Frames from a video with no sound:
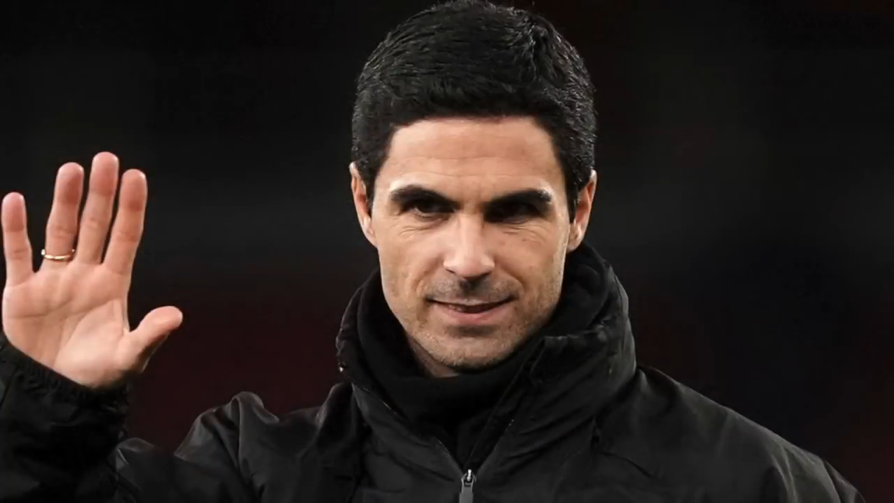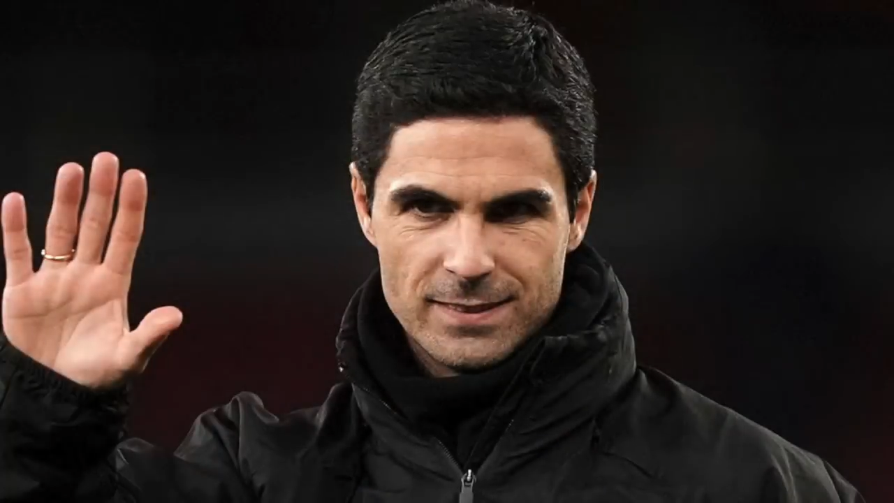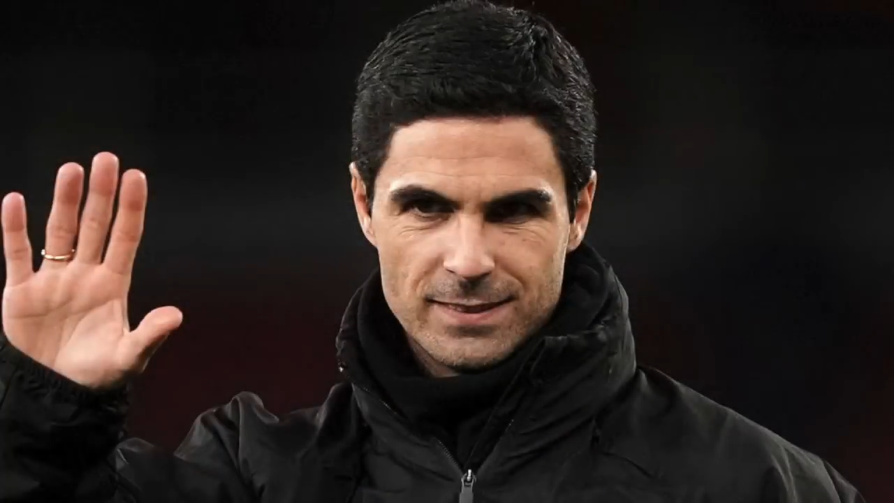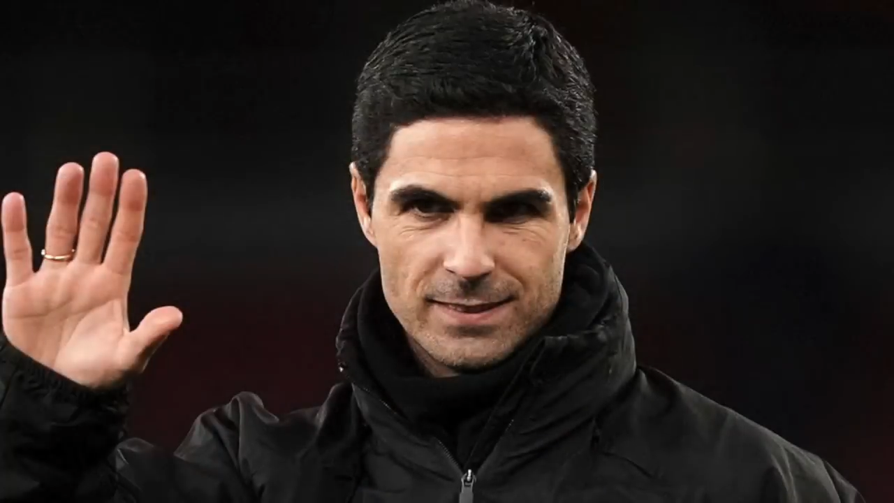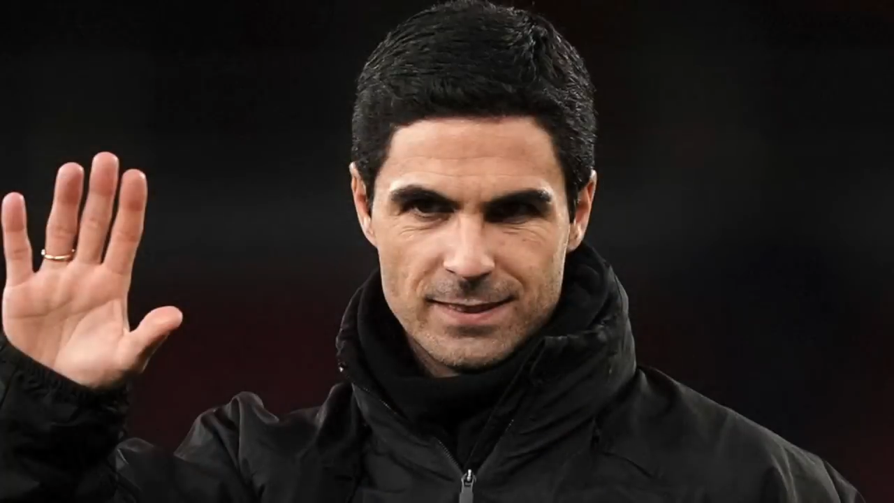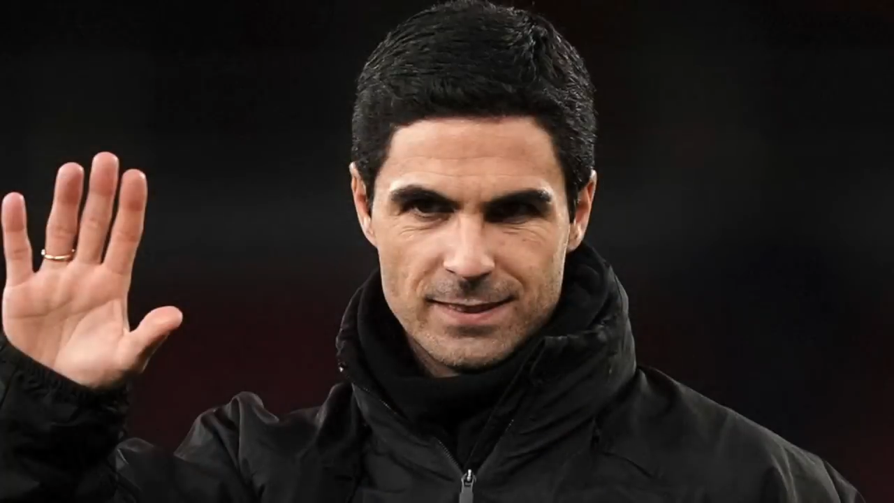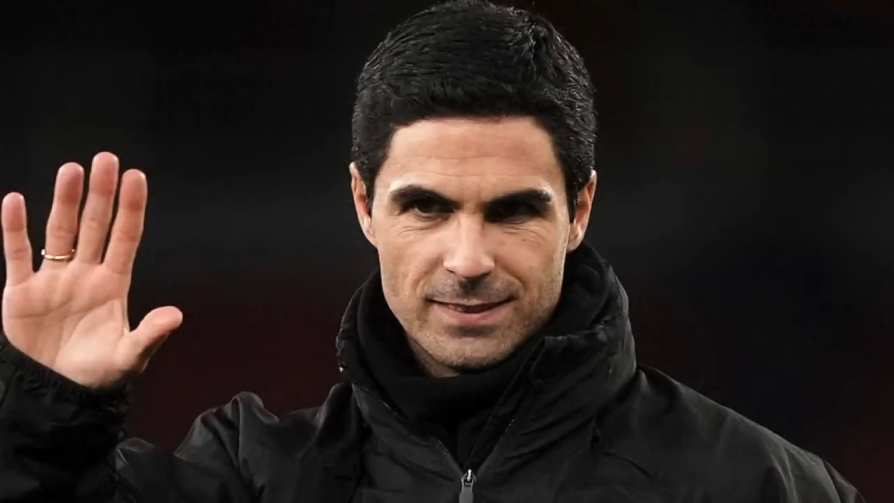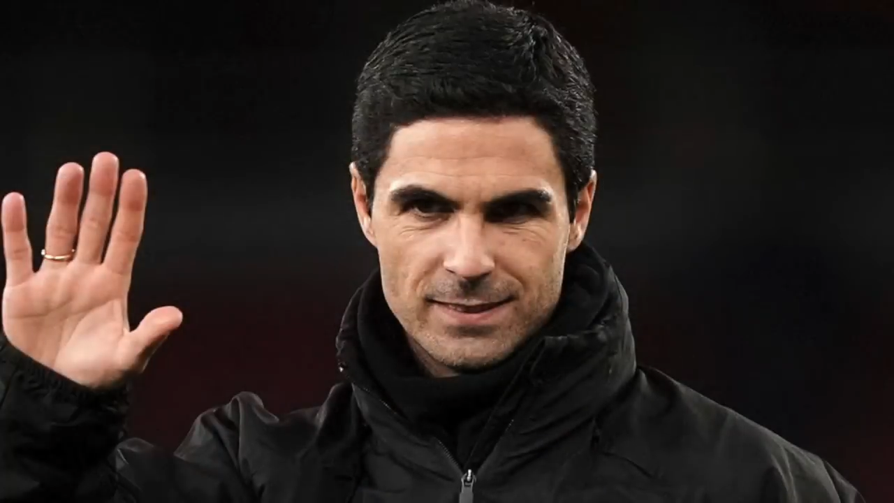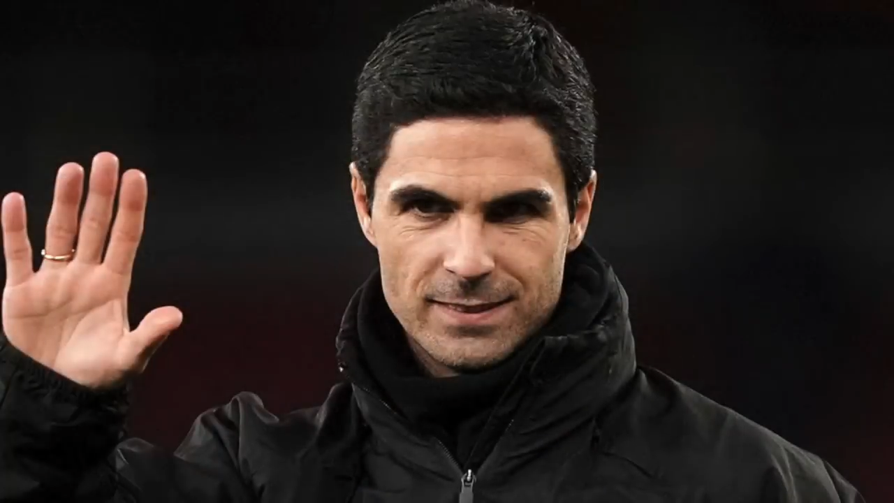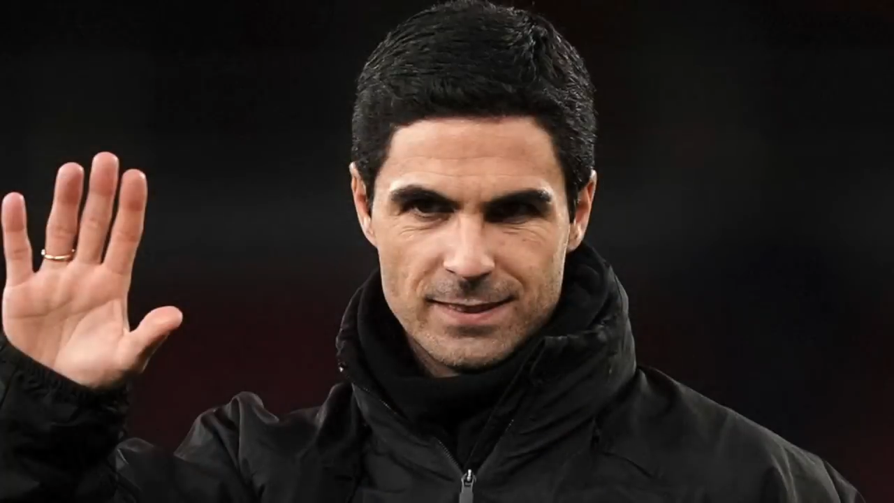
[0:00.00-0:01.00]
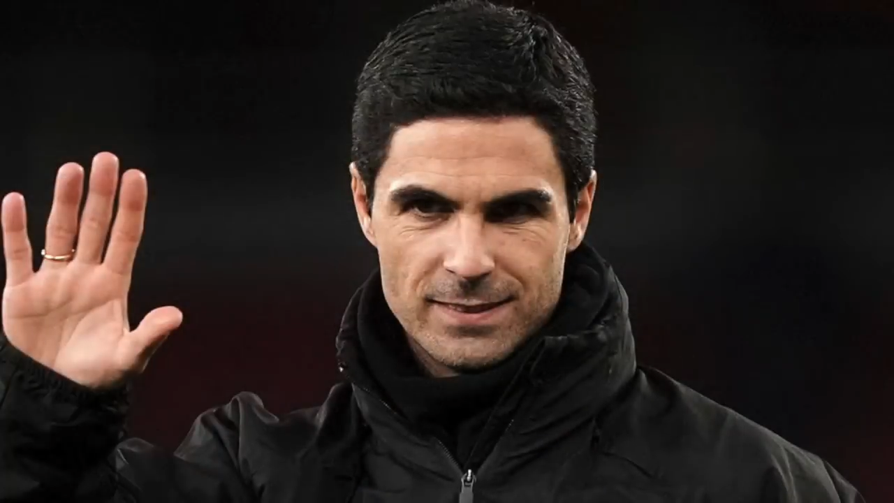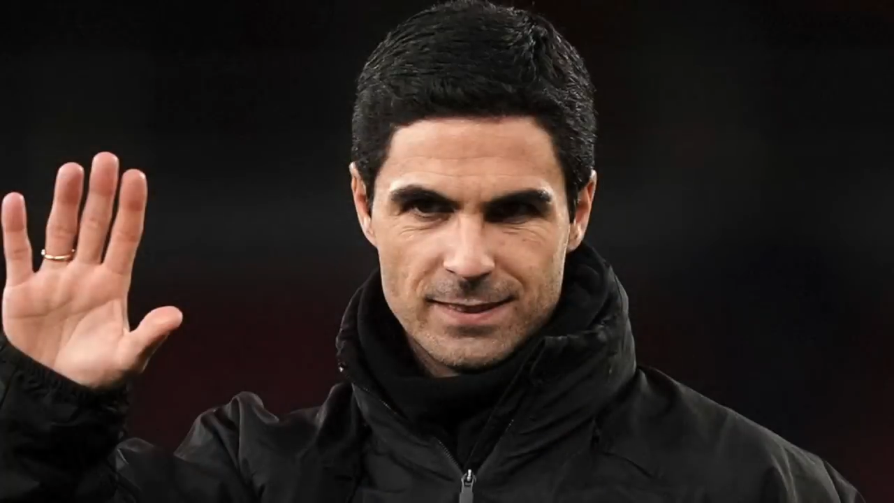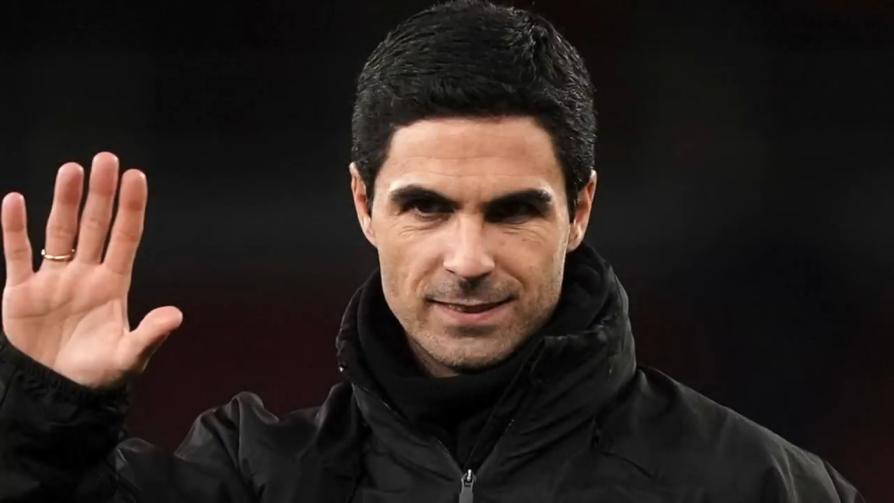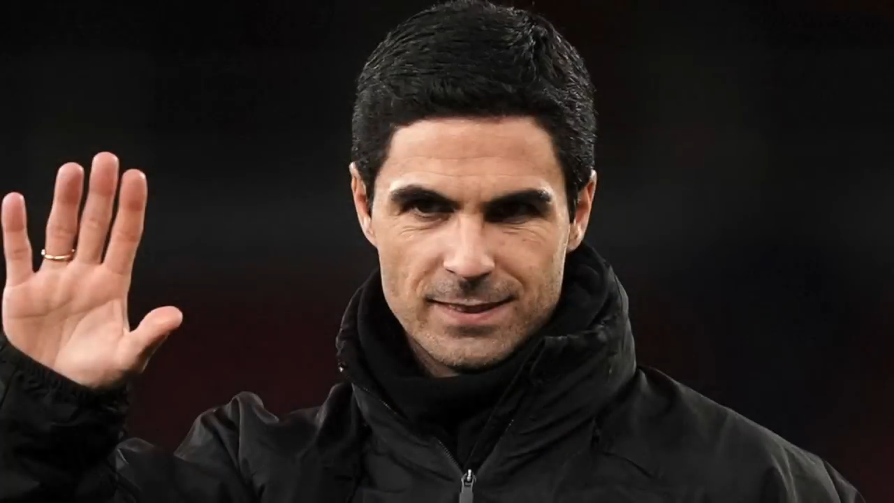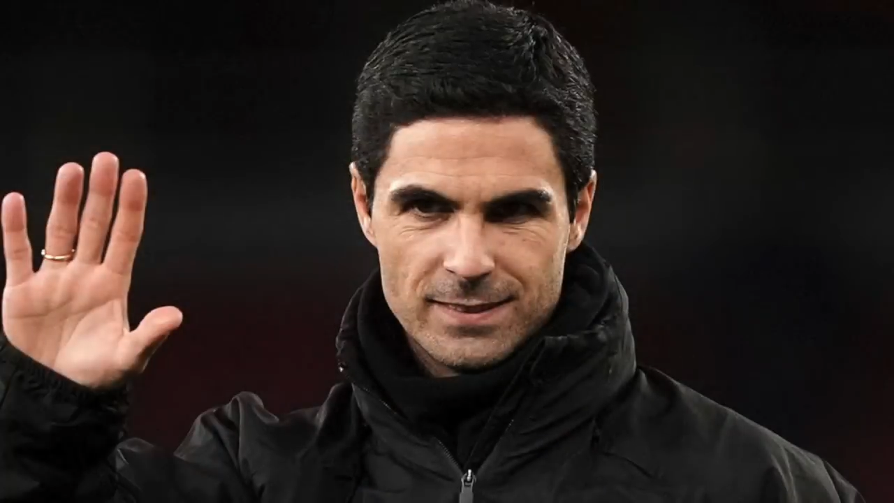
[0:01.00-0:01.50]
sticking to
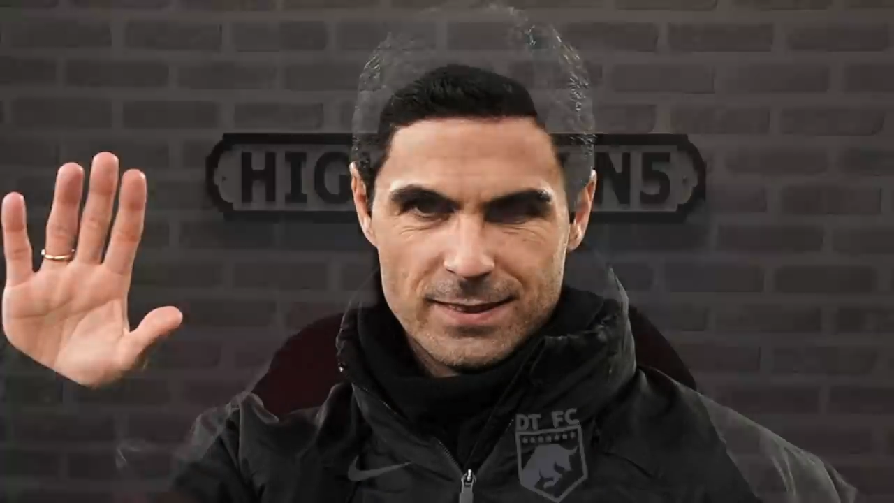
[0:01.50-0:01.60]
social